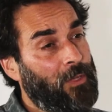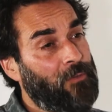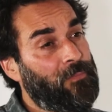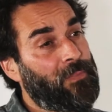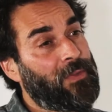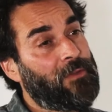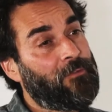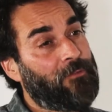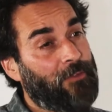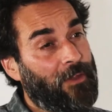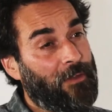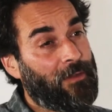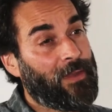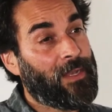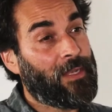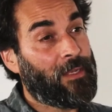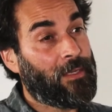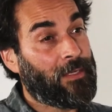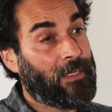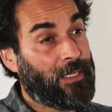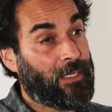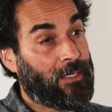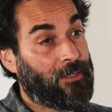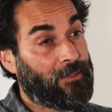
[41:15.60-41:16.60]
we've been very
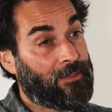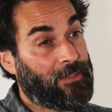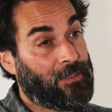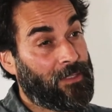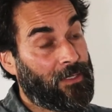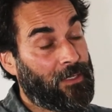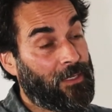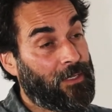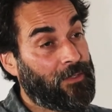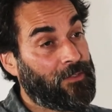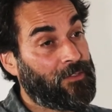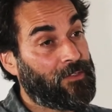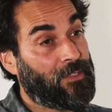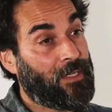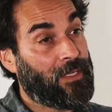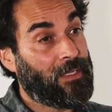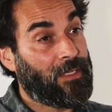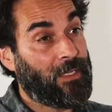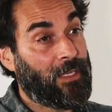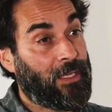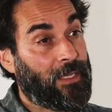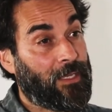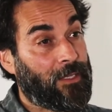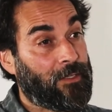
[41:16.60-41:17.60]
lucky because in the last
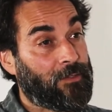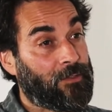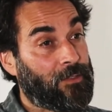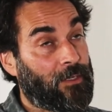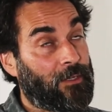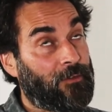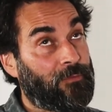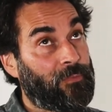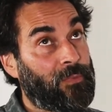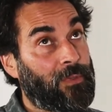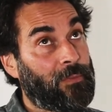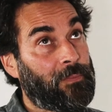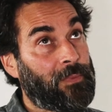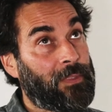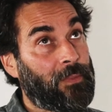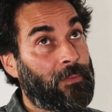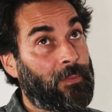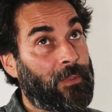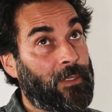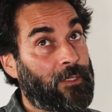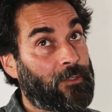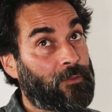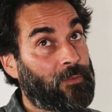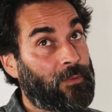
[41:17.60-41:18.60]
10 years, I've probably
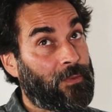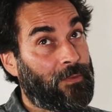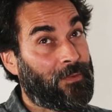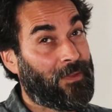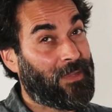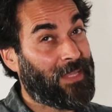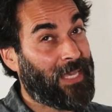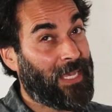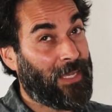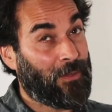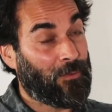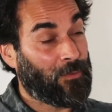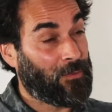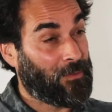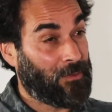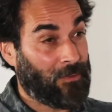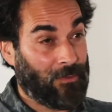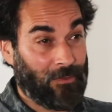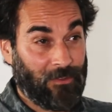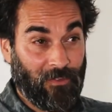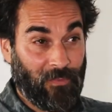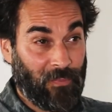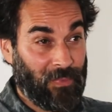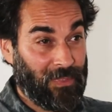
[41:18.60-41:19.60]
worked with
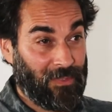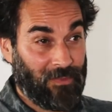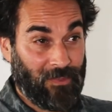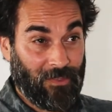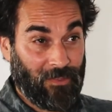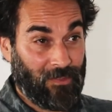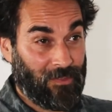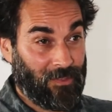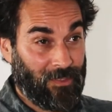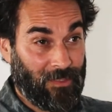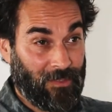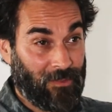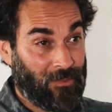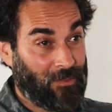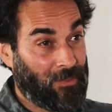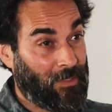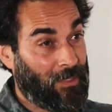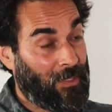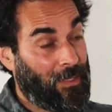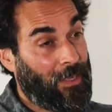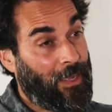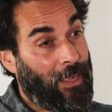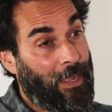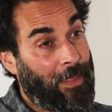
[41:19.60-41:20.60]
thousands of businesses.
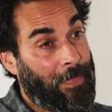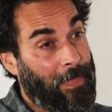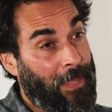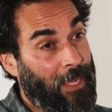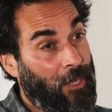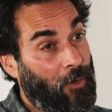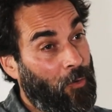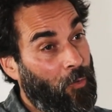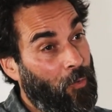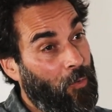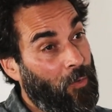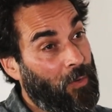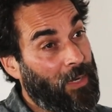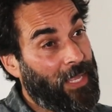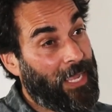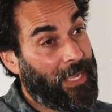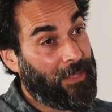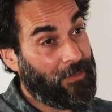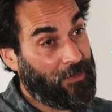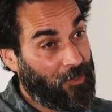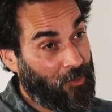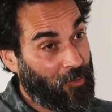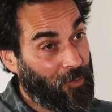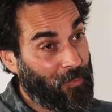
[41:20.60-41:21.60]
Yeah. And they're all
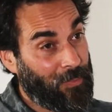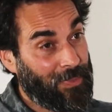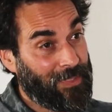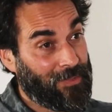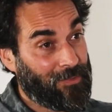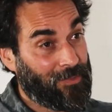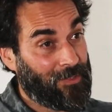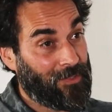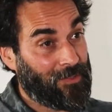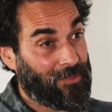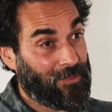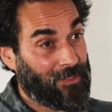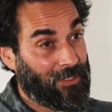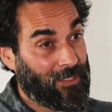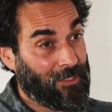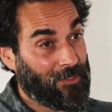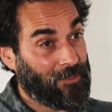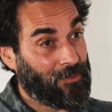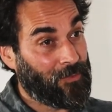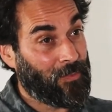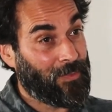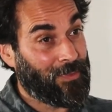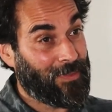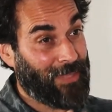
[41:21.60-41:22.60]
ethical
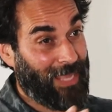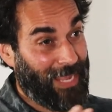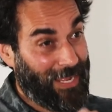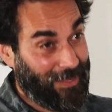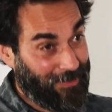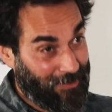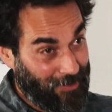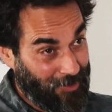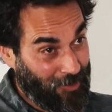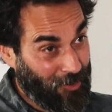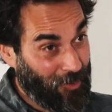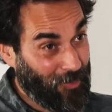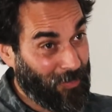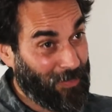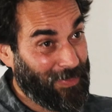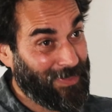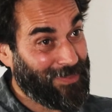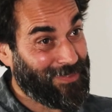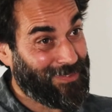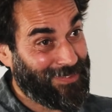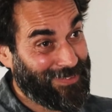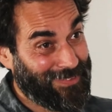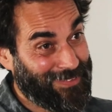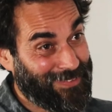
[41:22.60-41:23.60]
businesses with ethical
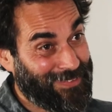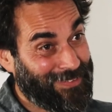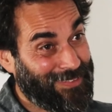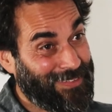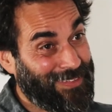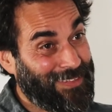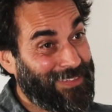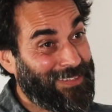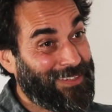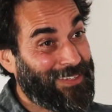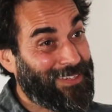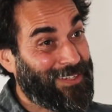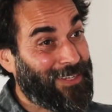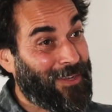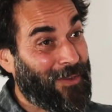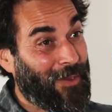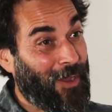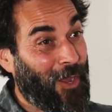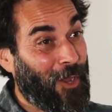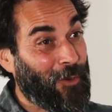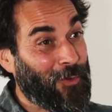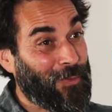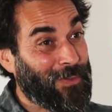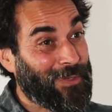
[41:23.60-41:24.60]
business you
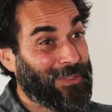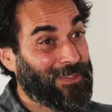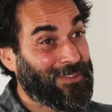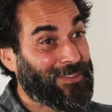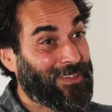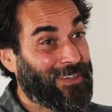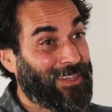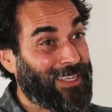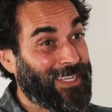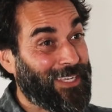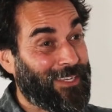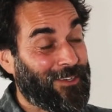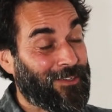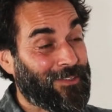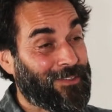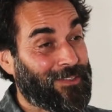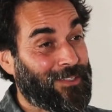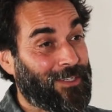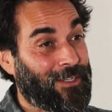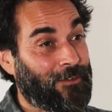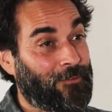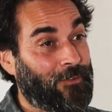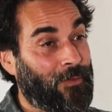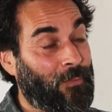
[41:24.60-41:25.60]
know, owners like
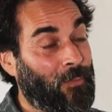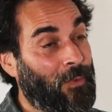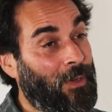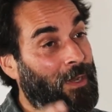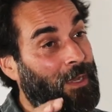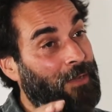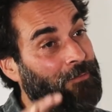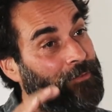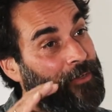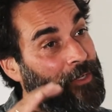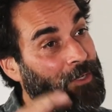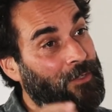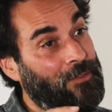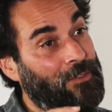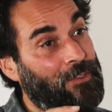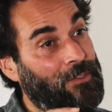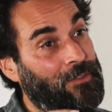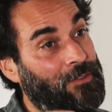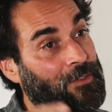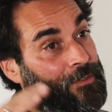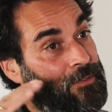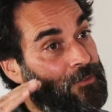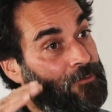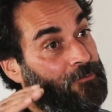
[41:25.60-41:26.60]
yourself. And what I've
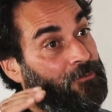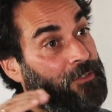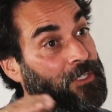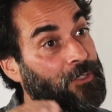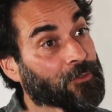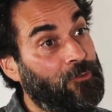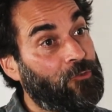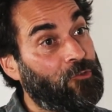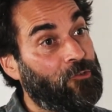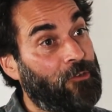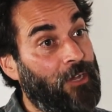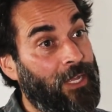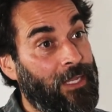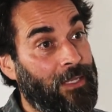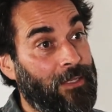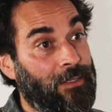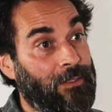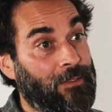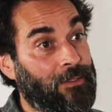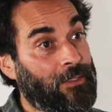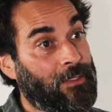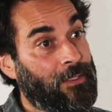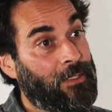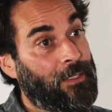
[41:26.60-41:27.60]
noticed is a real
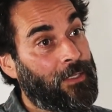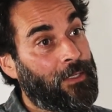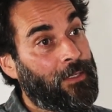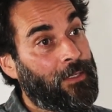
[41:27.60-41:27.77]
trend